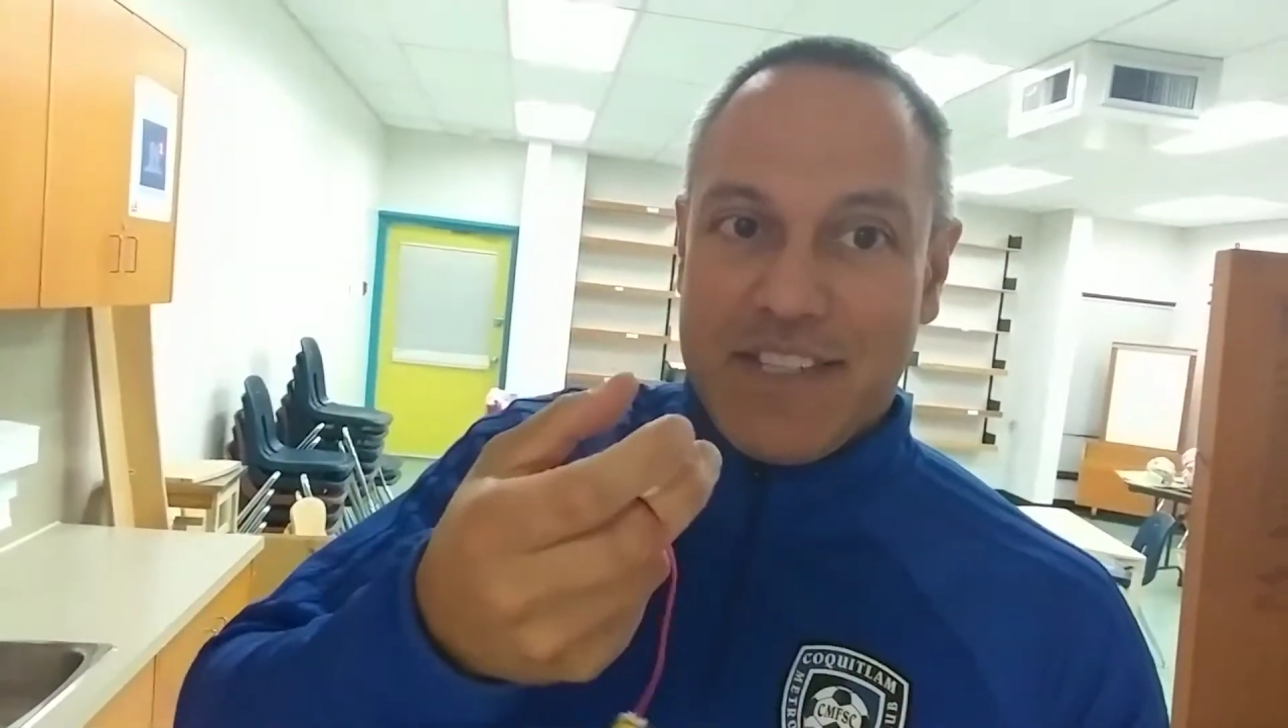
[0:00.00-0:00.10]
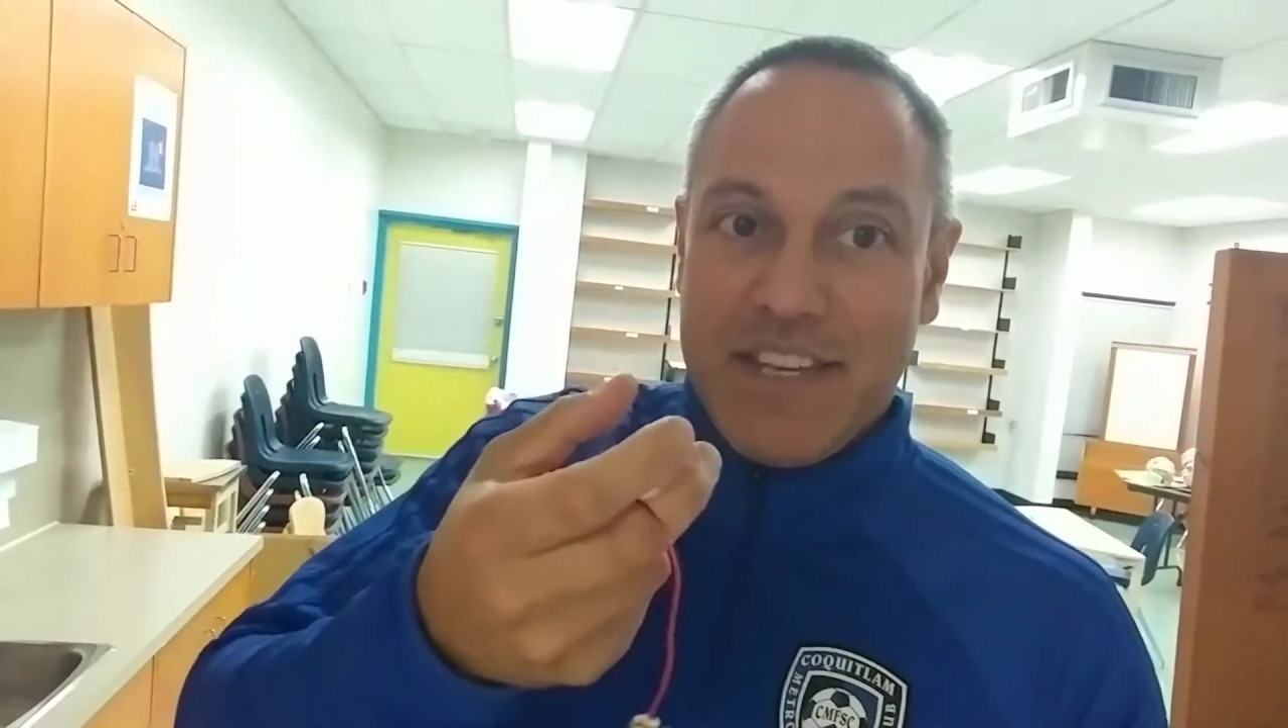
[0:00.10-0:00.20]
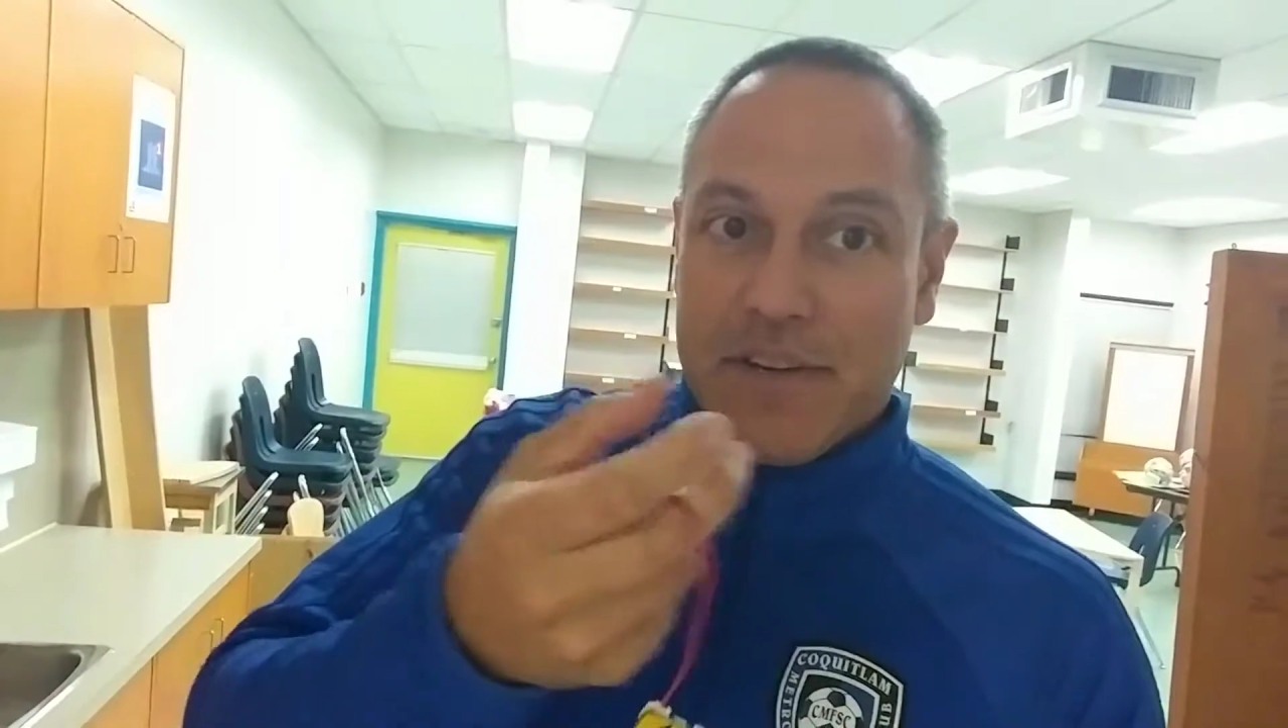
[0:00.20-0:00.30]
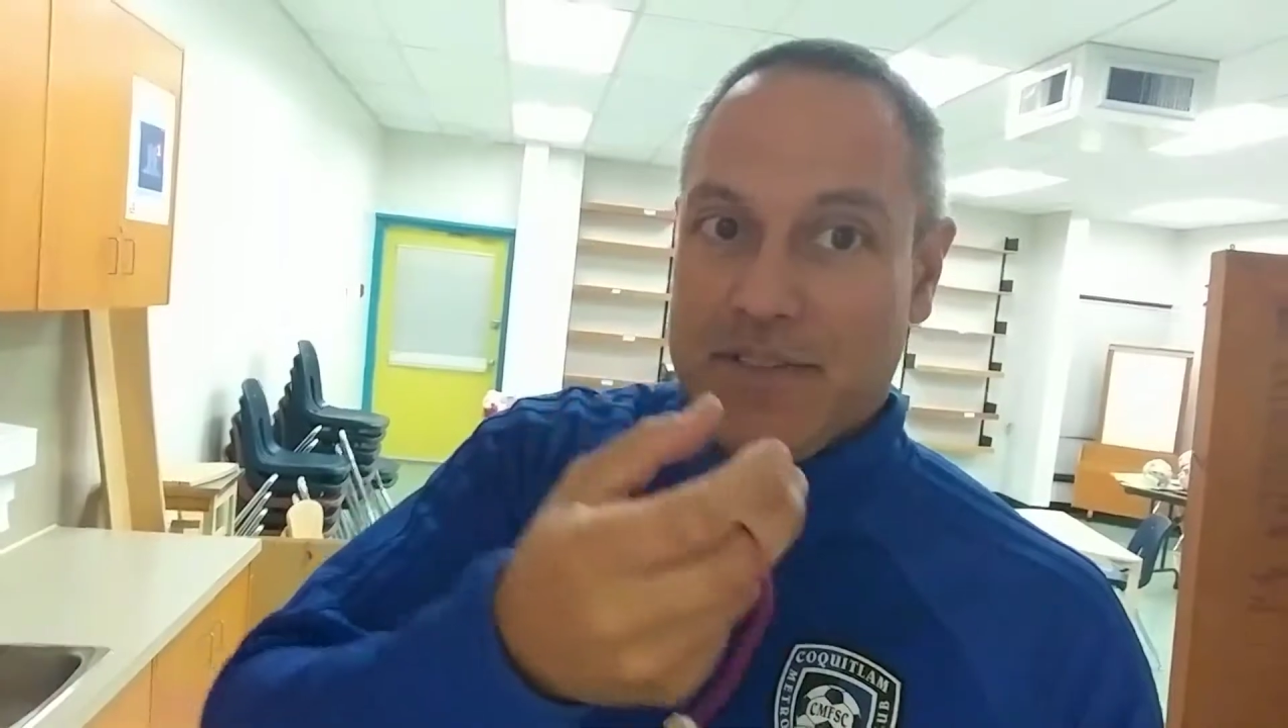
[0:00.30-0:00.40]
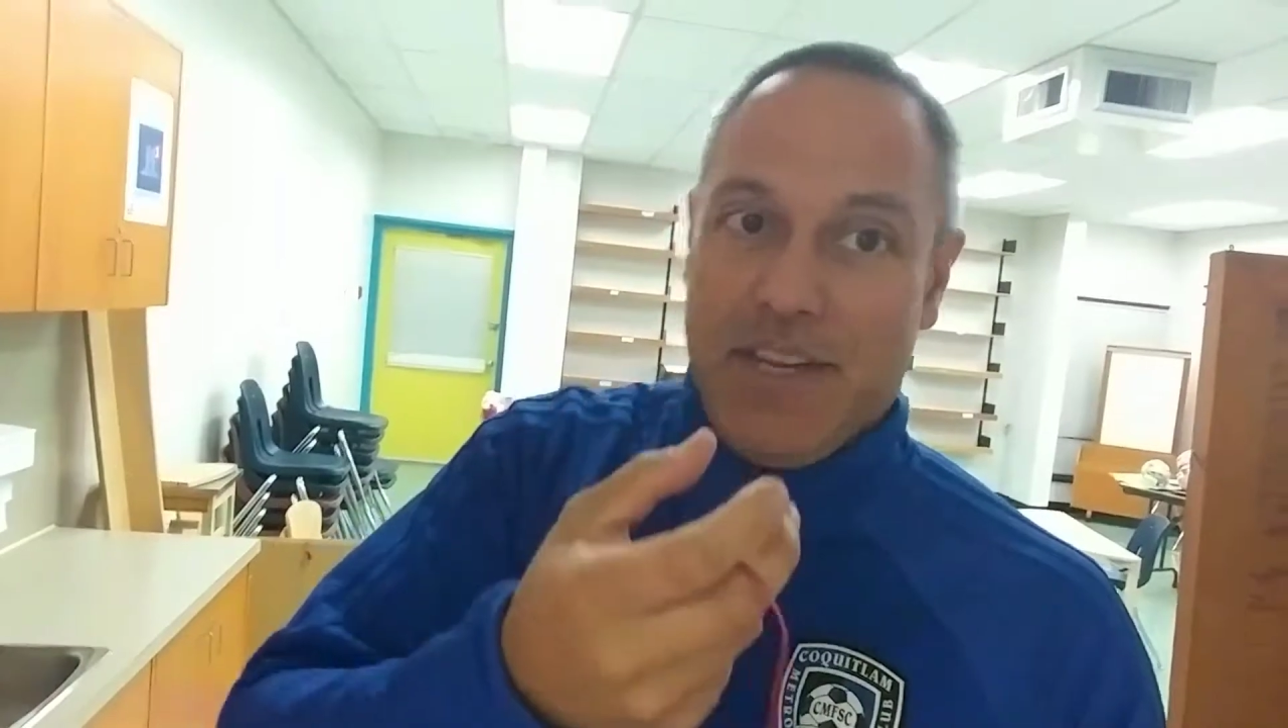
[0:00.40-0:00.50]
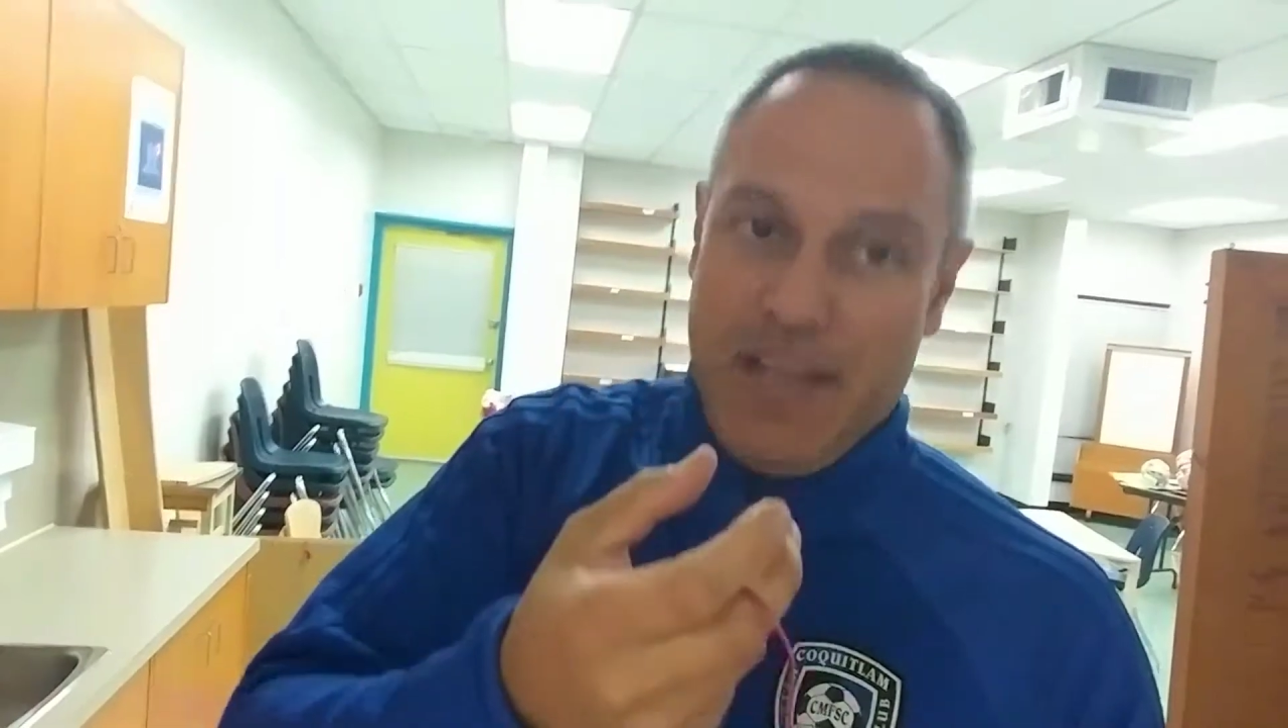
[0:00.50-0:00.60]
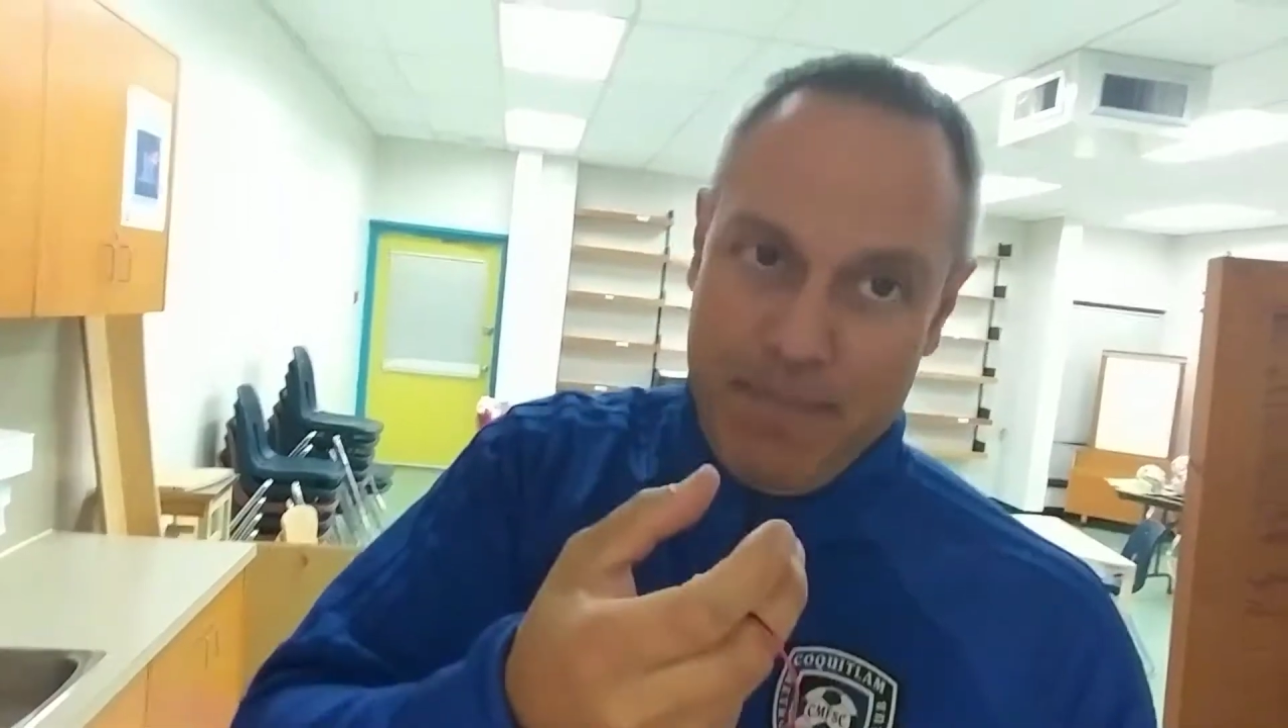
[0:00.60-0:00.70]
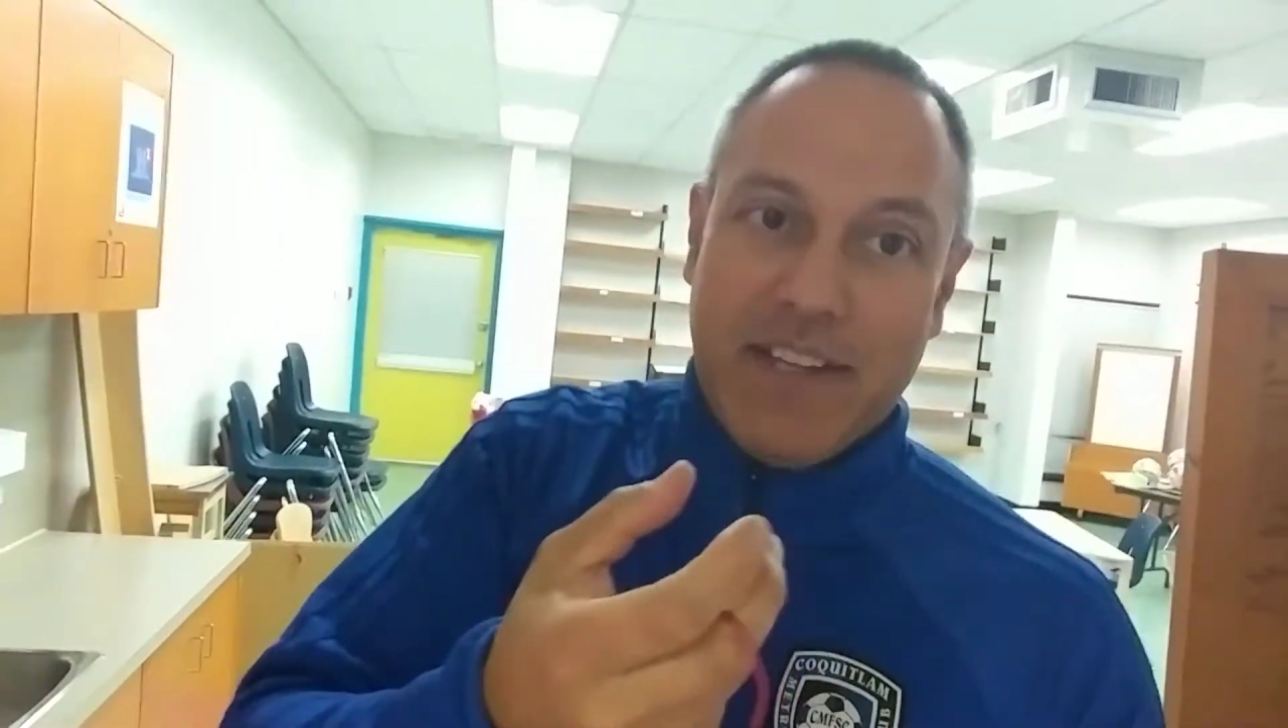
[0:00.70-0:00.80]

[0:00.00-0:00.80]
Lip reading: seeker say, yep,